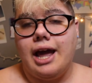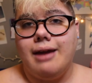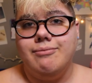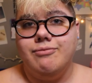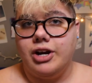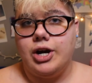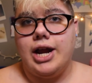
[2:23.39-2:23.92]

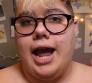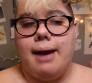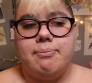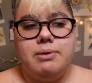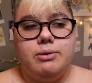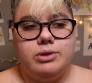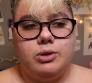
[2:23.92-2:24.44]
I'm very
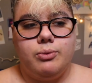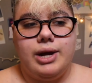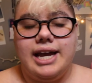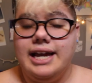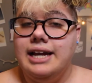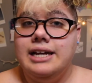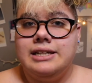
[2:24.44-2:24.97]
happy with the
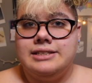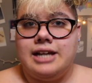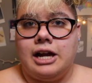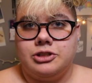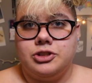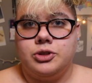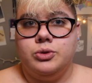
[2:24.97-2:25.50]
way Dr.